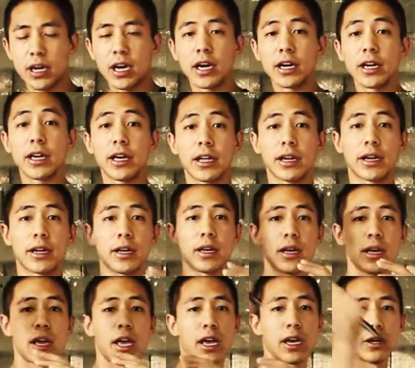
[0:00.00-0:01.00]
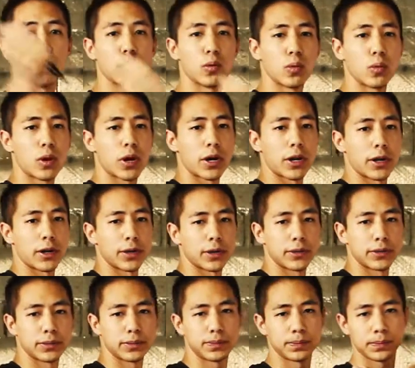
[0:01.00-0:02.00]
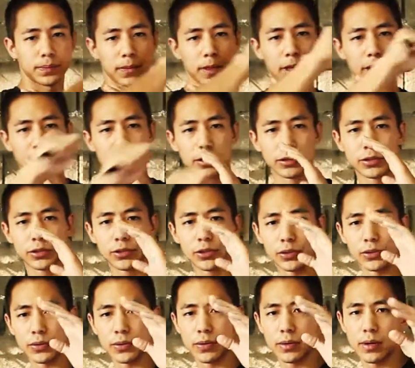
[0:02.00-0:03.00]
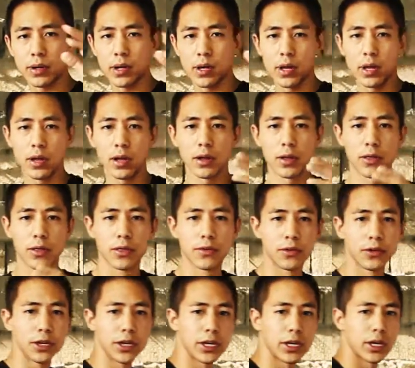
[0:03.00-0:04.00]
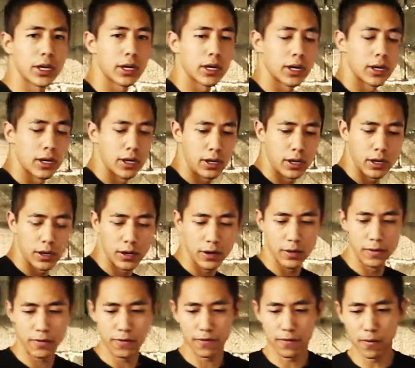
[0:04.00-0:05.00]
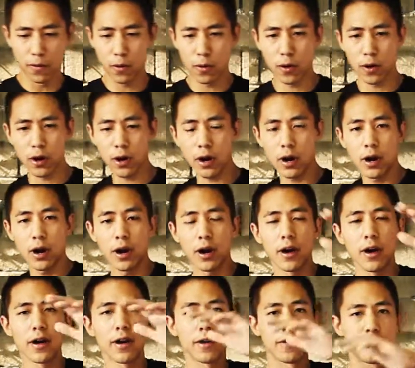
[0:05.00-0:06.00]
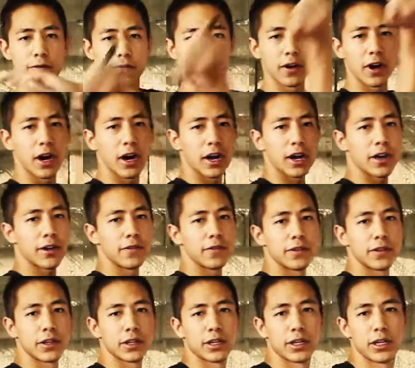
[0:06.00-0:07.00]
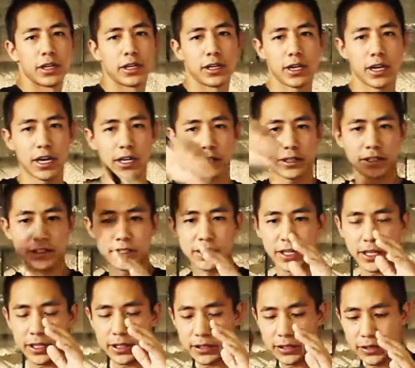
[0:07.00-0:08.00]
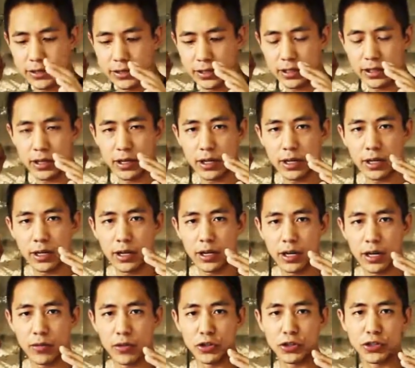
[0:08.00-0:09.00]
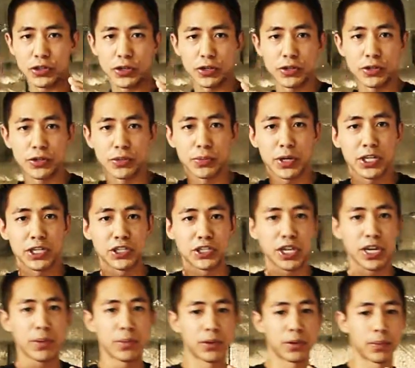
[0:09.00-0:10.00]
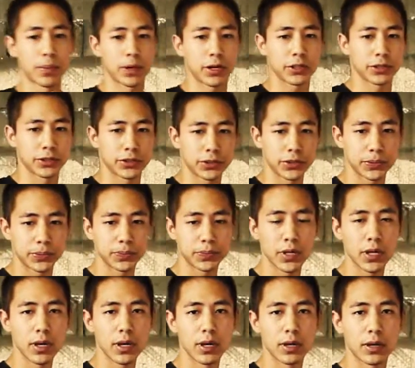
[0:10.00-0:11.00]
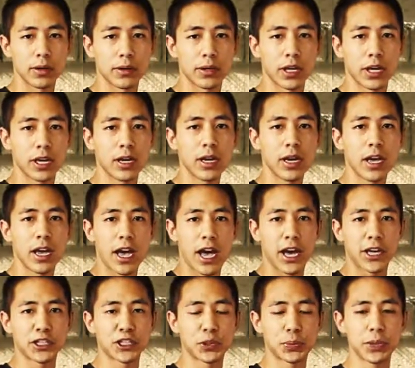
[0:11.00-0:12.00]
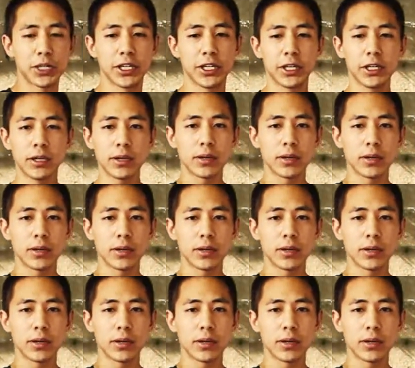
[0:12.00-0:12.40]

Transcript: Again, angle 1, angle 2, 3, 4, 5, and 6. I return to my chamber posture. Okay, at speed.